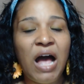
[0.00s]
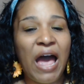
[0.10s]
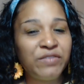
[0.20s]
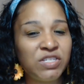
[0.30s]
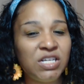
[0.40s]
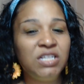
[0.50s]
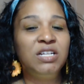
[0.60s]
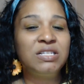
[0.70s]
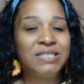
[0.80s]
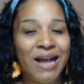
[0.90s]
I've seen
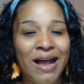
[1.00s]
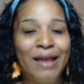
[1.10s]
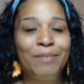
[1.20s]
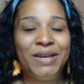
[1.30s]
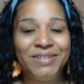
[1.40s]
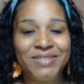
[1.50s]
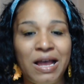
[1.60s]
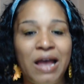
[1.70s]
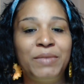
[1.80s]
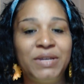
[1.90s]
it time and
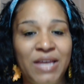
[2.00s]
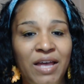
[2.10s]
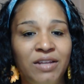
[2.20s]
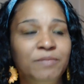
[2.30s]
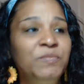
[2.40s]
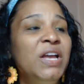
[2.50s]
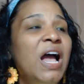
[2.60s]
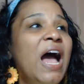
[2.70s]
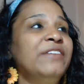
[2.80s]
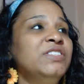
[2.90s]
time again.
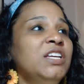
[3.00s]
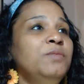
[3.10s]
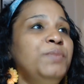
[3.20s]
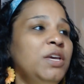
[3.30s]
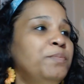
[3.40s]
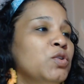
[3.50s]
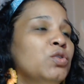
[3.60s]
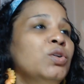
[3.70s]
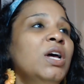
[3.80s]
I've seen people